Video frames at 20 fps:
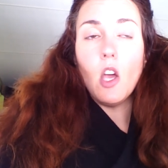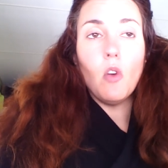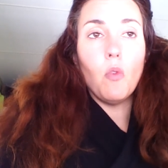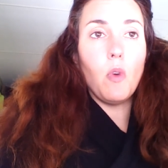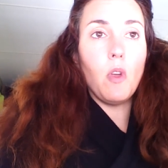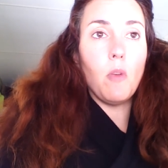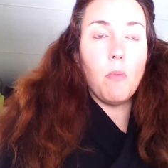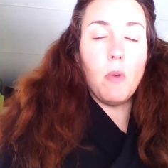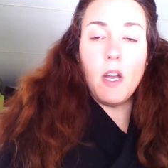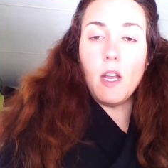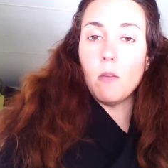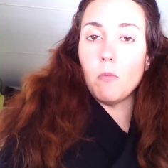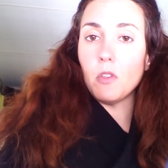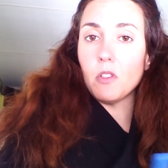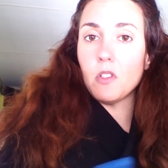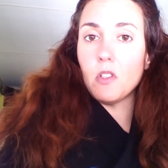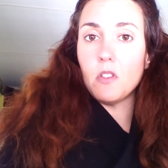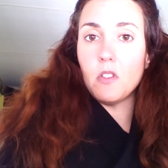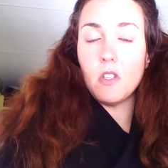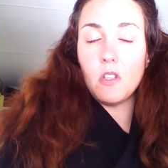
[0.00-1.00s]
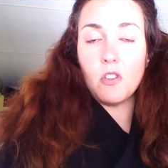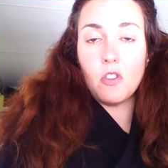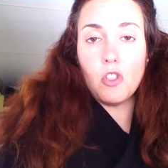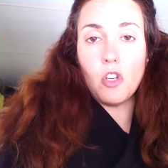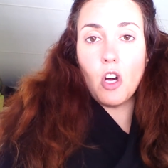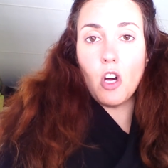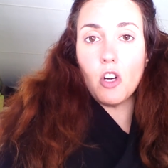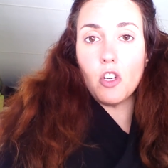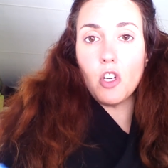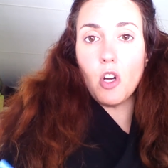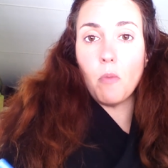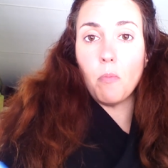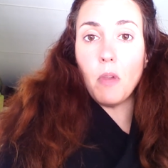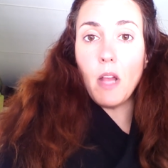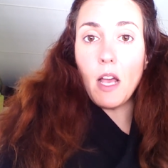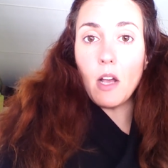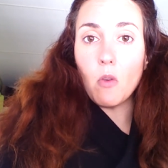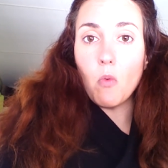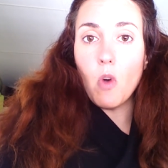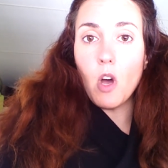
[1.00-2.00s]
We've been able to discharge our
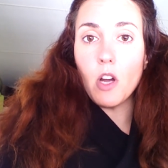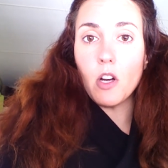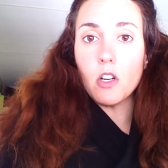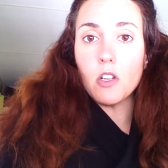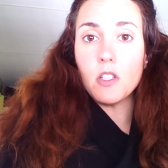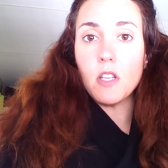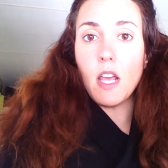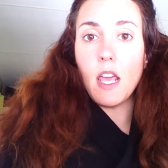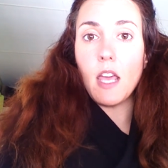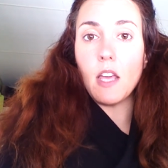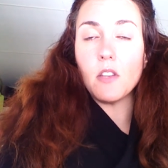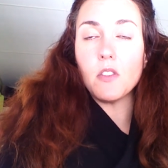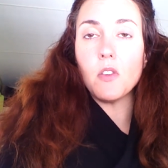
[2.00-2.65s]
black water tank.